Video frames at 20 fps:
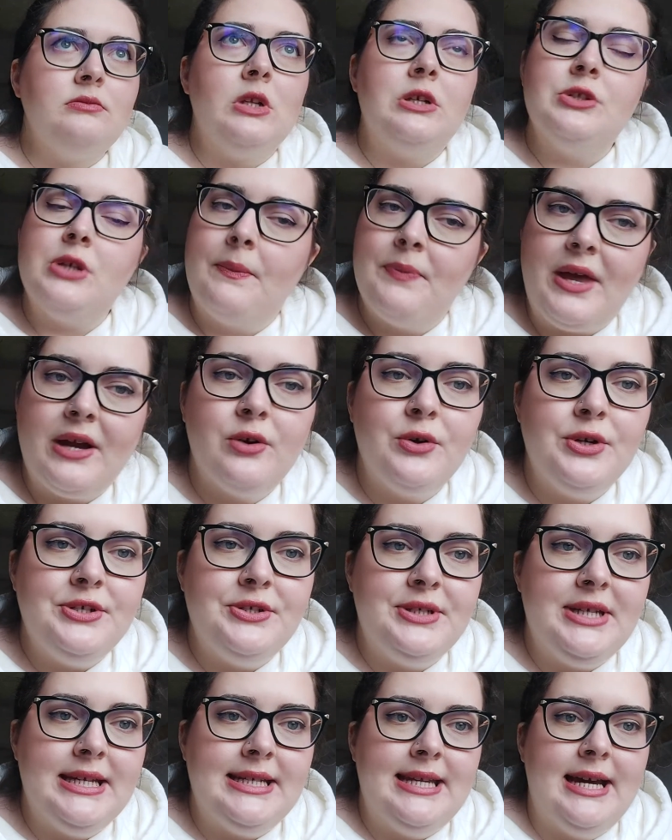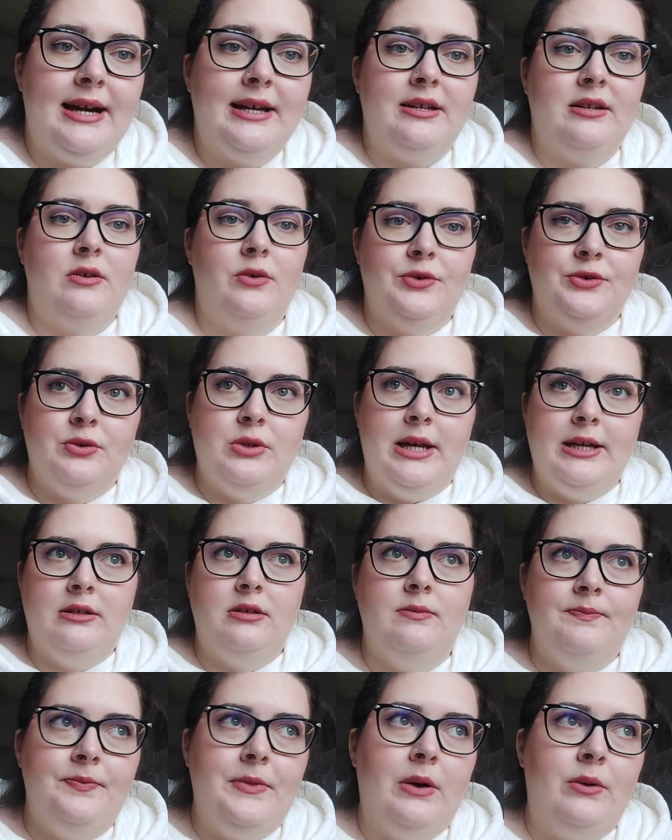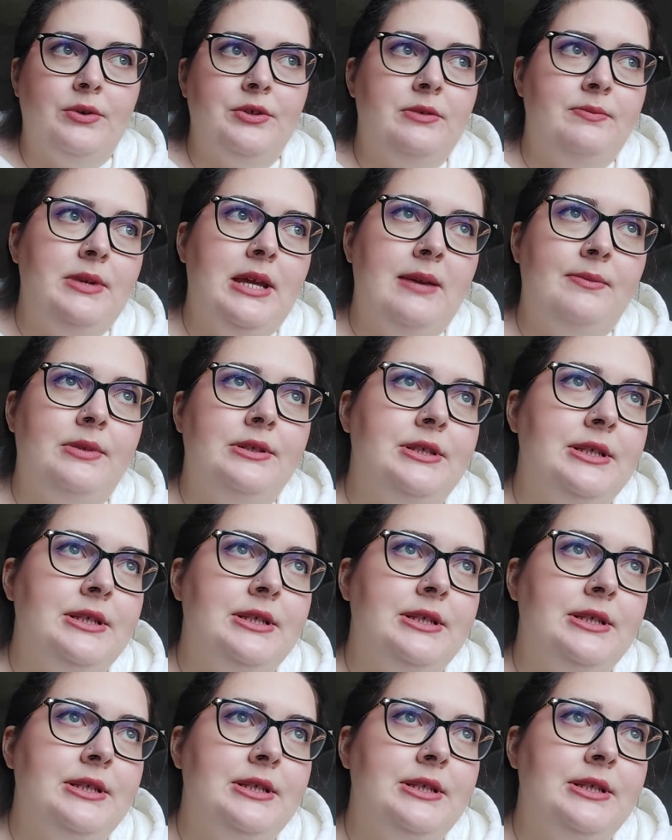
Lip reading: So I'm not going to get that, and also like I want to be able